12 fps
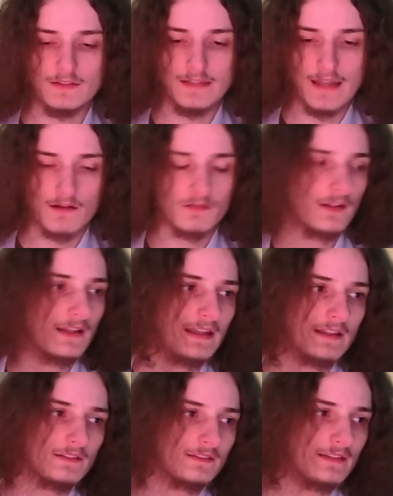yeah,
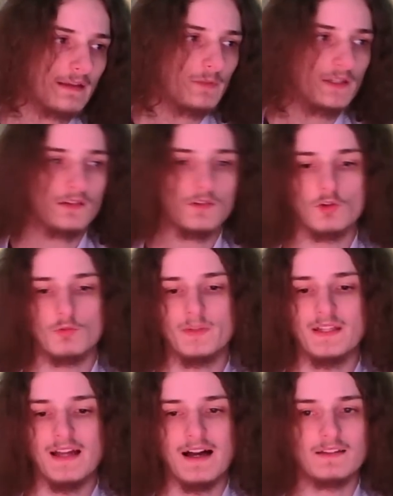again, Demi could
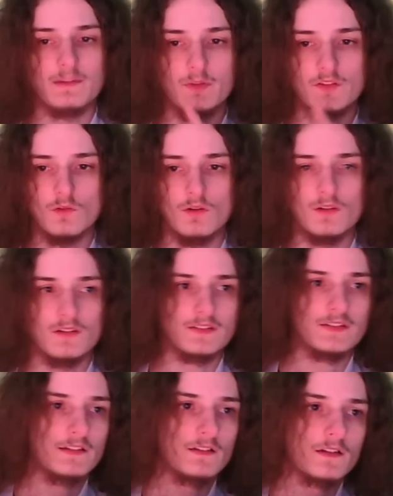be Artemis or
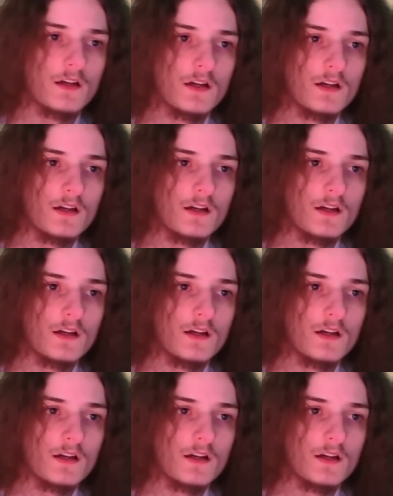Lycia.